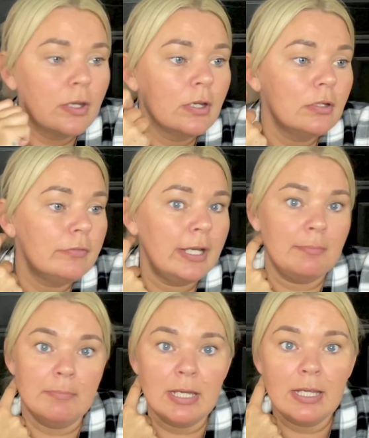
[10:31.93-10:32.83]
Right,
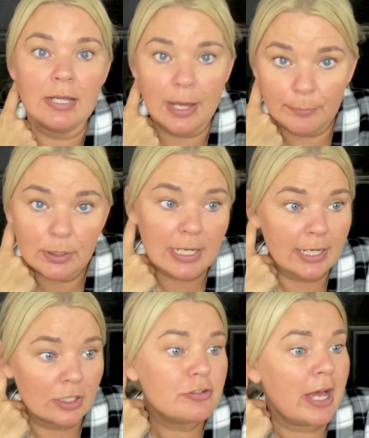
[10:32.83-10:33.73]
me, I would like
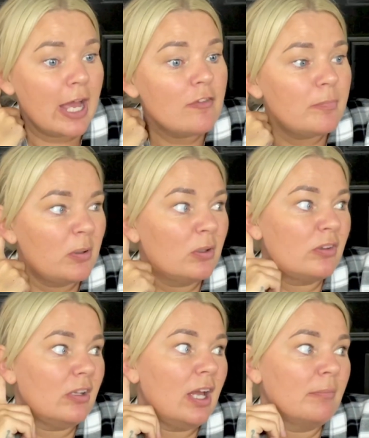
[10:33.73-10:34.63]
to drive, but
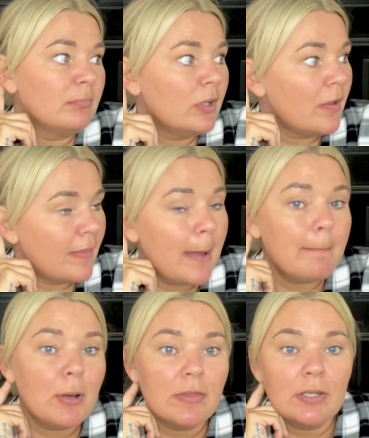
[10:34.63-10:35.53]
I'm not that
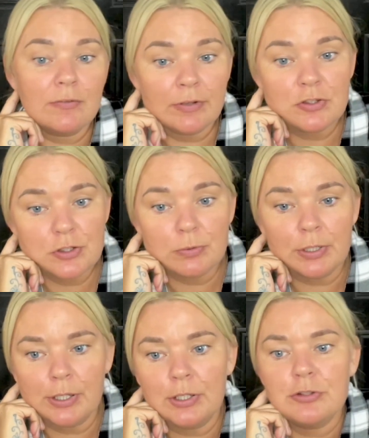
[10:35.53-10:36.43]
bothered if I do
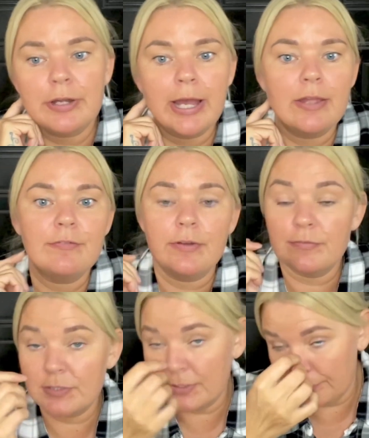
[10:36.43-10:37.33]
learn to drive.
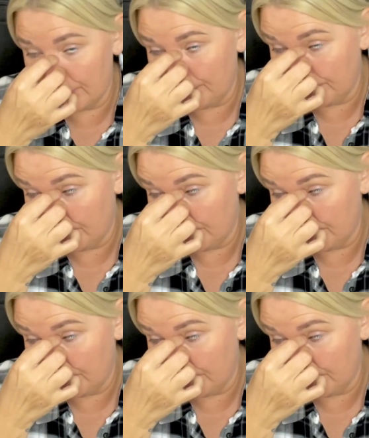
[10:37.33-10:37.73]
Obviously, if we're